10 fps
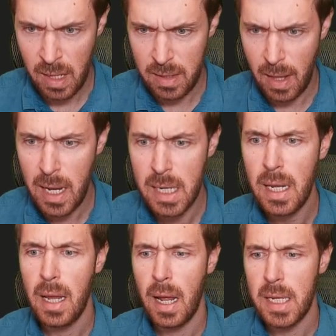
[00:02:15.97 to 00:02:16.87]
And
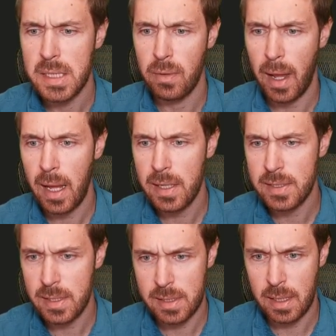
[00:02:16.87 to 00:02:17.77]
then, so
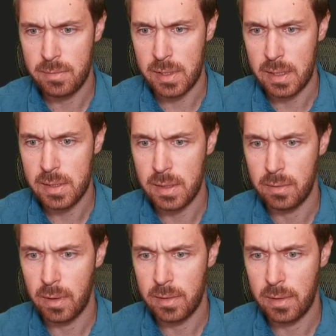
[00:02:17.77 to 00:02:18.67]
as this comes in,
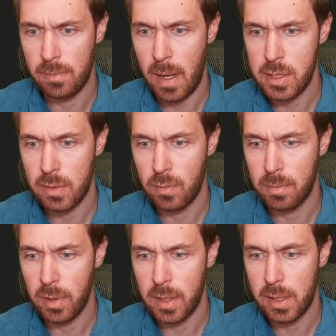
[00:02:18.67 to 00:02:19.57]
so imagine
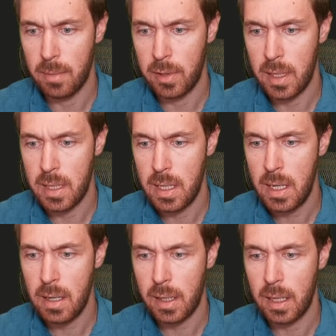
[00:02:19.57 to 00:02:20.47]
we're blood coming in
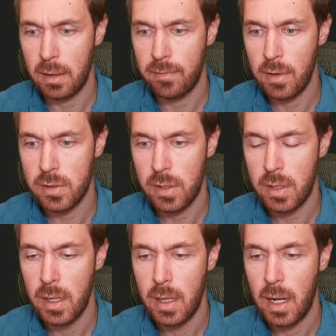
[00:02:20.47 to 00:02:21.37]
here, getting
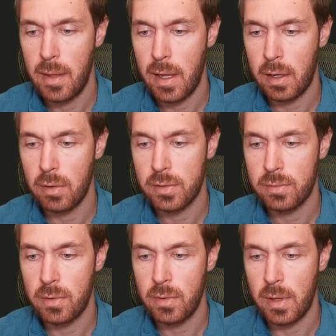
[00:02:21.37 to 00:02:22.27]
filtered, it then goes
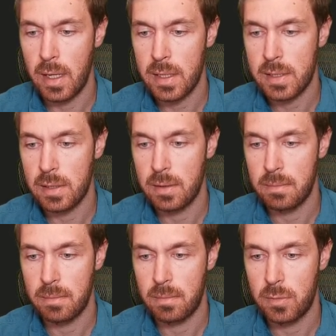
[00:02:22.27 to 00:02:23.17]
through this
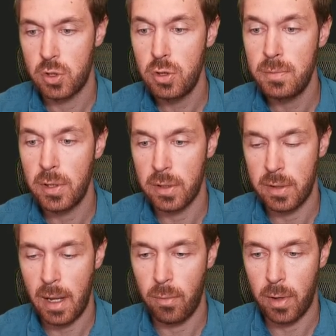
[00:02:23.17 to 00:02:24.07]

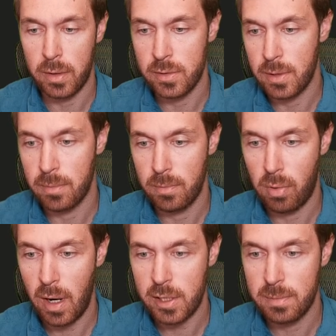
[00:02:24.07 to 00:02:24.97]
tubular network. There's a
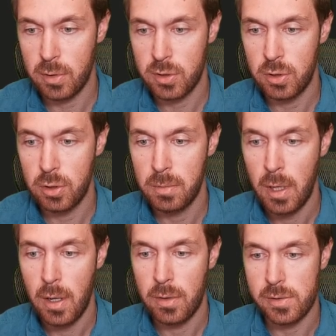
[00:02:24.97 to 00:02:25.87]
proximal tube,
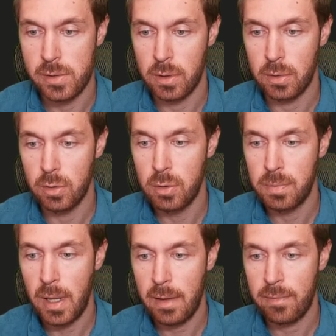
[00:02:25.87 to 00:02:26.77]
there's a little
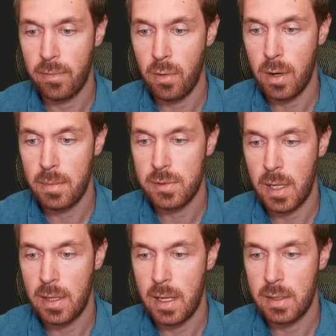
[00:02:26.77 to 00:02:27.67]
loop that forms,
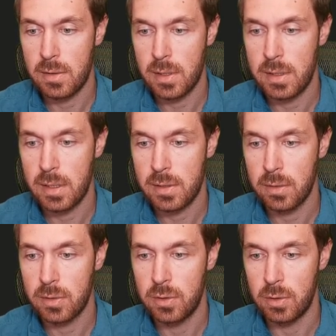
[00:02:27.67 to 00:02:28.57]
and then there's a
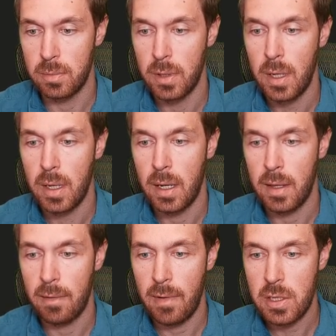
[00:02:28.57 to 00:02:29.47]
distal tube.
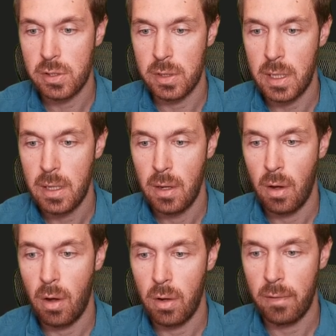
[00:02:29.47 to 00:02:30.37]
And then eventually
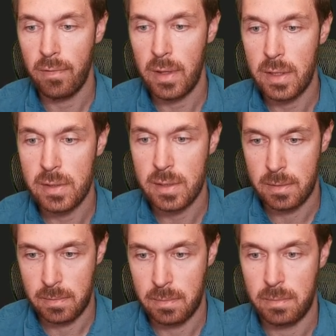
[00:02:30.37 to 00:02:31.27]
all of these